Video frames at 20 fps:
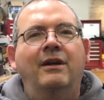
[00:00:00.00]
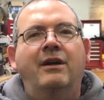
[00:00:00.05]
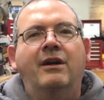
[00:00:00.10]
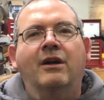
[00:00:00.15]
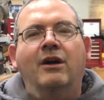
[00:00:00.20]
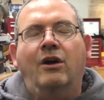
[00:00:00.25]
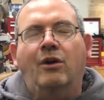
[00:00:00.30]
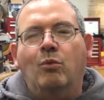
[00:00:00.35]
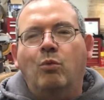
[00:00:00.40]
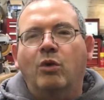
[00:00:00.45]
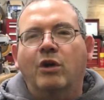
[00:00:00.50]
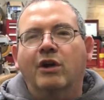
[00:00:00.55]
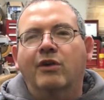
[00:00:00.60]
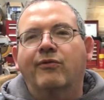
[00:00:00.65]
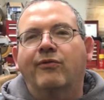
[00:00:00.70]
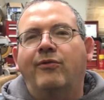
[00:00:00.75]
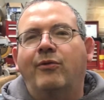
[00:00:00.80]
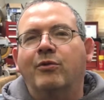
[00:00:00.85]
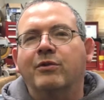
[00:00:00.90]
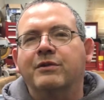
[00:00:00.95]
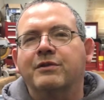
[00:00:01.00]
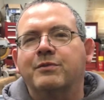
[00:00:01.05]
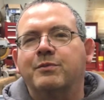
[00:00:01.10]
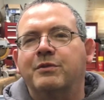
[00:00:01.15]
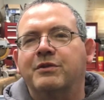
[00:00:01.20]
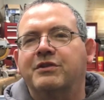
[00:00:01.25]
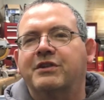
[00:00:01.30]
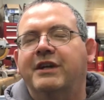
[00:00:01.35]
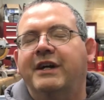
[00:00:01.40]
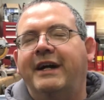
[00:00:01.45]
our workforce
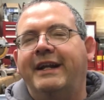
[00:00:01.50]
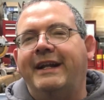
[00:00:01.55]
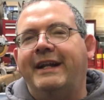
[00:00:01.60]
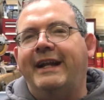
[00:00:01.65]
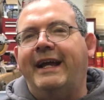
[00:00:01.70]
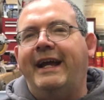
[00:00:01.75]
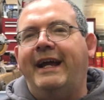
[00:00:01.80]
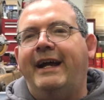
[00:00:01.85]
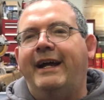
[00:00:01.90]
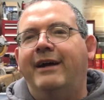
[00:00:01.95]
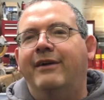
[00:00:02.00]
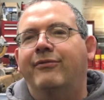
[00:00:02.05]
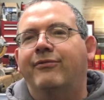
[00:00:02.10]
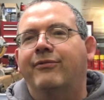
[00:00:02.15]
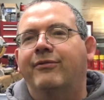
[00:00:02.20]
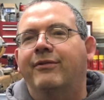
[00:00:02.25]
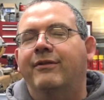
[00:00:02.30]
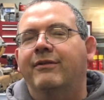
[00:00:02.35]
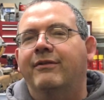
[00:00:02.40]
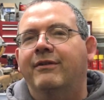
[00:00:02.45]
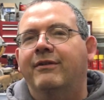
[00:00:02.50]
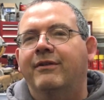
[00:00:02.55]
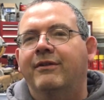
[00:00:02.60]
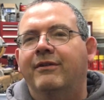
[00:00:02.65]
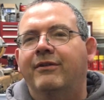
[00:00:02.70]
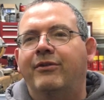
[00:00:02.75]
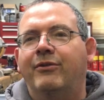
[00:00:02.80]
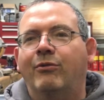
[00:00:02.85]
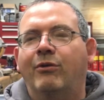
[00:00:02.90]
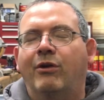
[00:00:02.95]
was cut in half
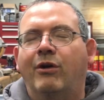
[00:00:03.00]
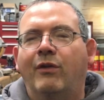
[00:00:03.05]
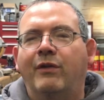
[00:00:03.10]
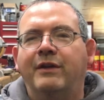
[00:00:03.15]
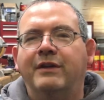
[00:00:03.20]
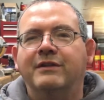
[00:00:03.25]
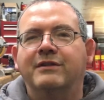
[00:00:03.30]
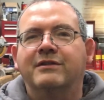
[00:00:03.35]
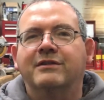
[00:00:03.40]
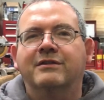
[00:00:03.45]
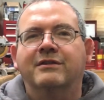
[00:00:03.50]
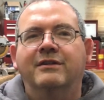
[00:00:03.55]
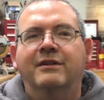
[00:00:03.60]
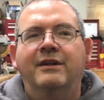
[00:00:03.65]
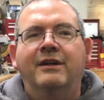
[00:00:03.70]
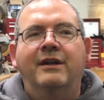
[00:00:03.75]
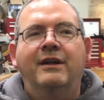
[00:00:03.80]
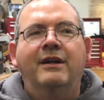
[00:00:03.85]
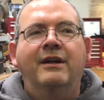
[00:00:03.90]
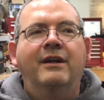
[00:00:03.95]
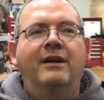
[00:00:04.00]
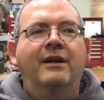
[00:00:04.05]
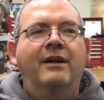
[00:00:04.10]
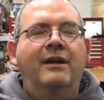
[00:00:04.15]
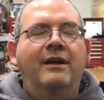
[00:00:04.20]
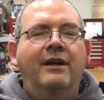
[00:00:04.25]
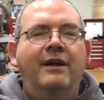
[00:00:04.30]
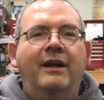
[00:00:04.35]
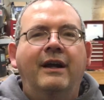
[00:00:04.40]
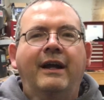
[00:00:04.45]
through all this
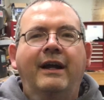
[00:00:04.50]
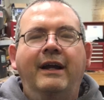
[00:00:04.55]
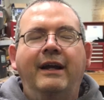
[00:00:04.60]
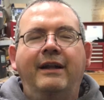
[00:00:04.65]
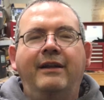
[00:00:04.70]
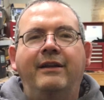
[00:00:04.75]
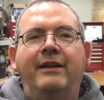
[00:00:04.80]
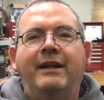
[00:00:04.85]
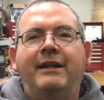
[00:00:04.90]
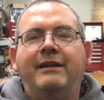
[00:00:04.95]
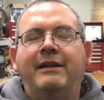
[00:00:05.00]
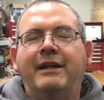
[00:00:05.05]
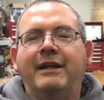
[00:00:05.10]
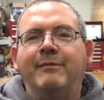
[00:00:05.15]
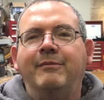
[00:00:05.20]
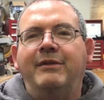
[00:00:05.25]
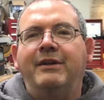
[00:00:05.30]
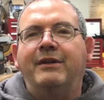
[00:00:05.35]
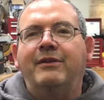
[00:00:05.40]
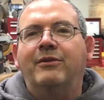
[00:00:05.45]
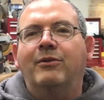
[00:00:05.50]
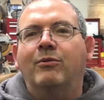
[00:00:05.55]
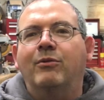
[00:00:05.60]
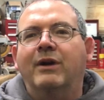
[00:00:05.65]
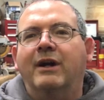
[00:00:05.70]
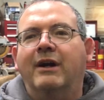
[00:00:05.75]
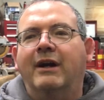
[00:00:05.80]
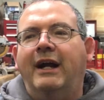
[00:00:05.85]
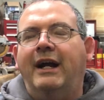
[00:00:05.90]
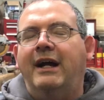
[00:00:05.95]
and they deemed it to
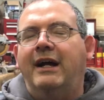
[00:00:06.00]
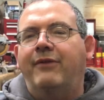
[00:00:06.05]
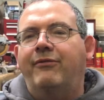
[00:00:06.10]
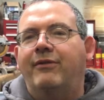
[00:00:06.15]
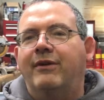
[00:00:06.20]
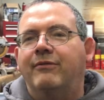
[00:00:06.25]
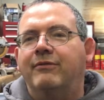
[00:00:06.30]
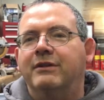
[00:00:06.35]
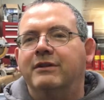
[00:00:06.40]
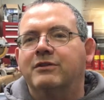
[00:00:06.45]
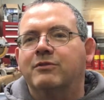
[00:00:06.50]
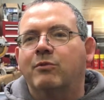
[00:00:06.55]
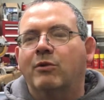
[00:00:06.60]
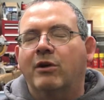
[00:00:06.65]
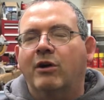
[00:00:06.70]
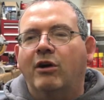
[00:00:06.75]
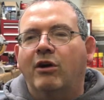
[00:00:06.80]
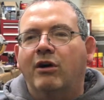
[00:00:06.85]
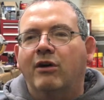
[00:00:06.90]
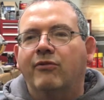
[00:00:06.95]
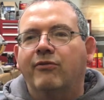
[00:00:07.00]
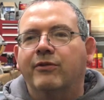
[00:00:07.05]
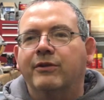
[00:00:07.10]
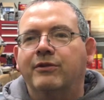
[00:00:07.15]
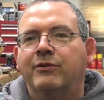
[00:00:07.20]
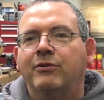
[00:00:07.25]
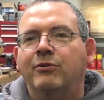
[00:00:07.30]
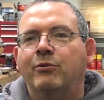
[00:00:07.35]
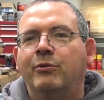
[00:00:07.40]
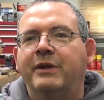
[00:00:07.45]
where half of us were off for
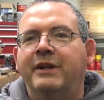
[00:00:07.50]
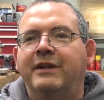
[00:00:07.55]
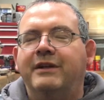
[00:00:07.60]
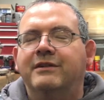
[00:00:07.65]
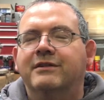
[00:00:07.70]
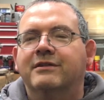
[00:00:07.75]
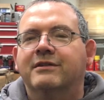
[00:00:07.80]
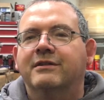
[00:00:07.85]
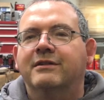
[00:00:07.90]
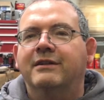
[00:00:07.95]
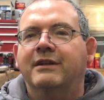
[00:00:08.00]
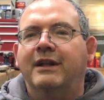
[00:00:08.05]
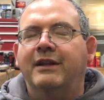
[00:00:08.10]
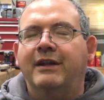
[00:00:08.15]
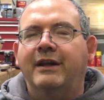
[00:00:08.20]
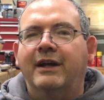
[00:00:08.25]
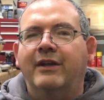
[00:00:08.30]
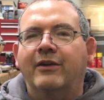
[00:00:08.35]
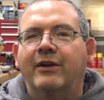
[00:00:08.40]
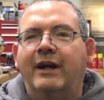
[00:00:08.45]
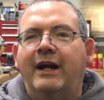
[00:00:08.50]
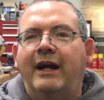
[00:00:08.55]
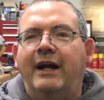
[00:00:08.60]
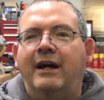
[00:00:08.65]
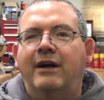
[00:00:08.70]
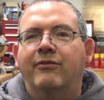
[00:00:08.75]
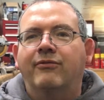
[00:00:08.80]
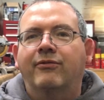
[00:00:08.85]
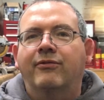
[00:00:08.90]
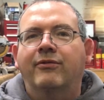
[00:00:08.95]
two weeks and then the other
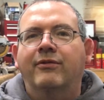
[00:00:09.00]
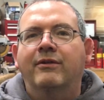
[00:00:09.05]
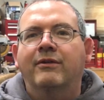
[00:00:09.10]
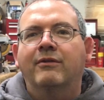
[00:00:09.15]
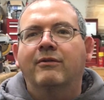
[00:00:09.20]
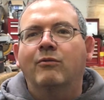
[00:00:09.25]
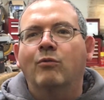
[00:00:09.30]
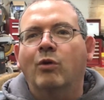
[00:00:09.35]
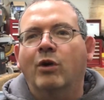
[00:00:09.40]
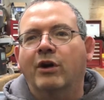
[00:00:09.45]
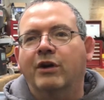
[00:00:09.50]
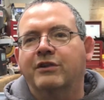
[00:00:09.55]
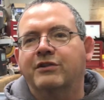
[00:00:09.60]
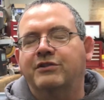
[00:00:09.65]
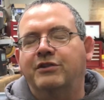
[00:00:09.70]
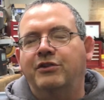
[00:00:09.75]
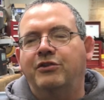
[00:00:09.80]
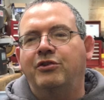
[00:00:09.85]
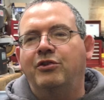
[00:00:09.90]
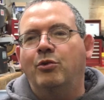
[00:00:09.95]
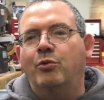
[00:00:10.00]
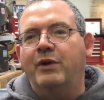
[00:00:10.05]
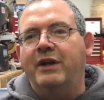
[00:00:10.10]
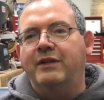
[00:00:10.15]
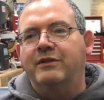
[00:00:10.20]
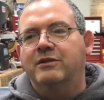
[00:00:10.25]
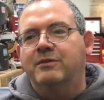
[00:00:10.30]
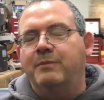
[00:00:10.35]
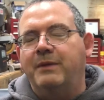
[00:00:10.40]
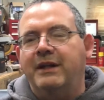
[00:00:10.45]
half works the two
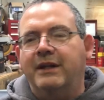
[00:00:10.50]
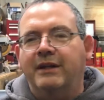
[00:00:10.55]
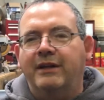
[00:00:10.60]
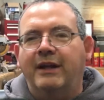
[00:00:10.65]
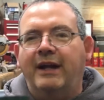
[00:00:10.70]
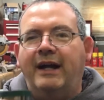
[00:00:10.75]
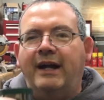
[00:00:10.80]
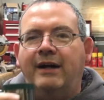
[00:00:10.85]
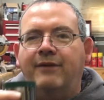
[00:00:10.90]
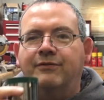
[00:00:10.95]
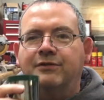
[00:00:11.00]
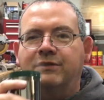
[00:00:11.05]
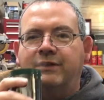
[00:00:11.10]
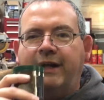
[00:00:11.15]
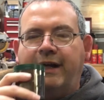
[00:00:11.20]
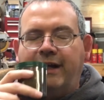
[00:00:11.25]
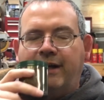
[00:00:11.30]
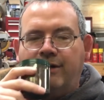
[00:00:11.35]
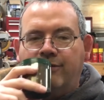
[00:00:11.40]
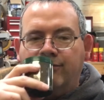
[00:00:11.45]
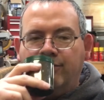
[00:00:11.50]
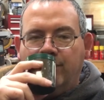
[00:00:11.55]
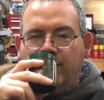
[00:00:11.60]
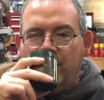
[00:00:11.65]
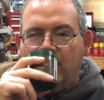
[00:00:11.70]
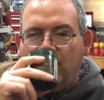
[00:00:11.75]
weeks being half staffed